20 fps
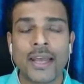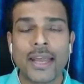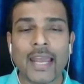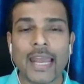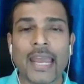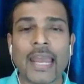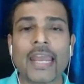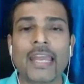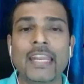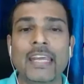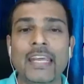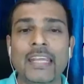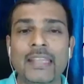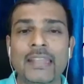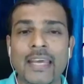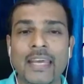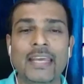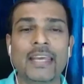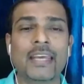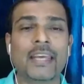any
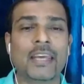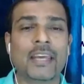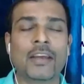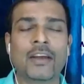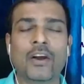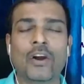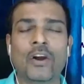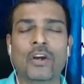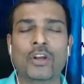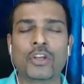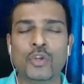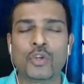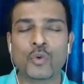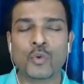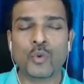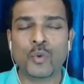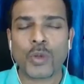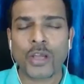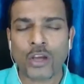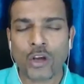thinking or
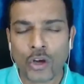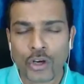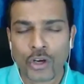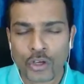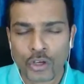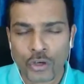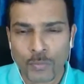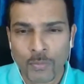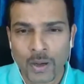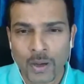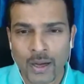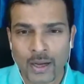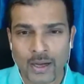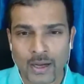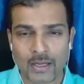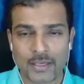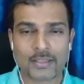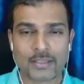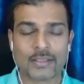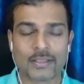doing on your
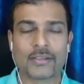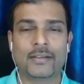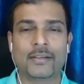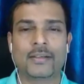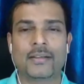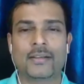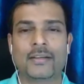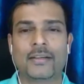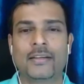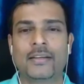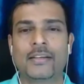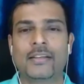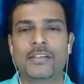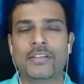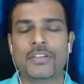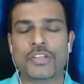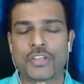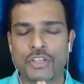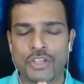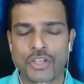part.
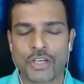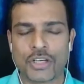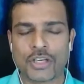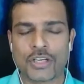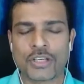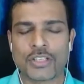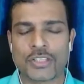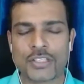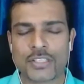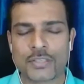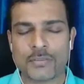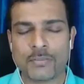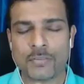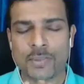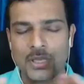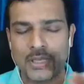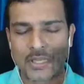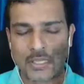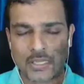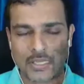Just
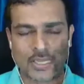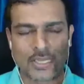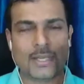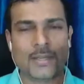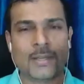being.